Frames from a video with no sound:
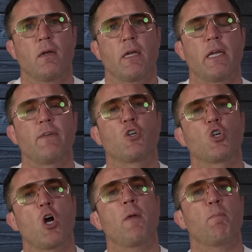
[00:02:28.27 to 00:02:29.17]
if
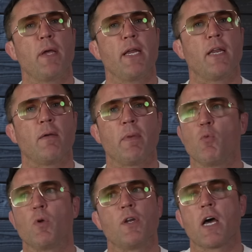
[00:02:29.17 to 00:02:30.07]
Sean beat him, he
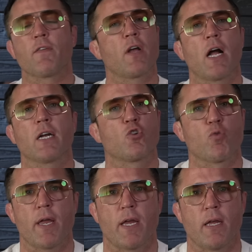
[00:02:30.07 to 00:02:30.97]
would not have gotten
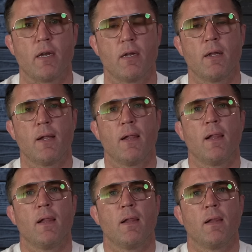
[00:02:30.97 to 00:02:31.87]
credit.
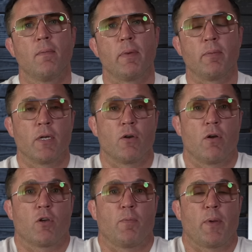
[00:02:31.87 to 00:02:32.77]
People didn't know how
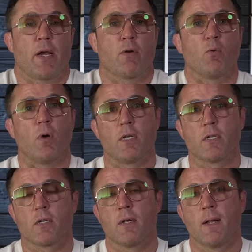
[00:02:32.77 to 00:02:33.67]
good Pereira
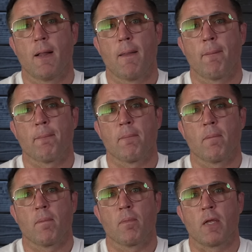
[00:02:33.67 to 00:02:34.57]
was.
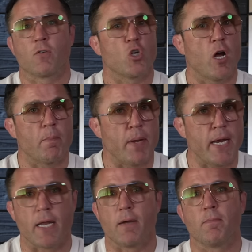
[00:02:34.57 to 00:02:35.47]
If Sean
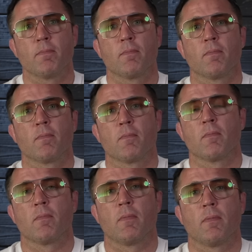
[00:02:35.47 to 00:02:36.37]
beat him,
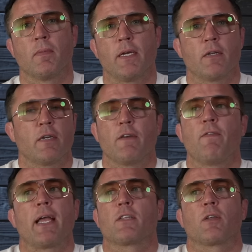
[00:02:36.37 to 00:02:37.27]
he doesn't
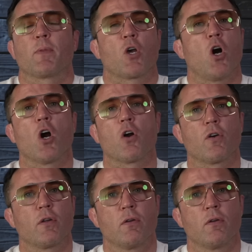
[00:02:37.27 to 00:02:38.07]
advance up the card.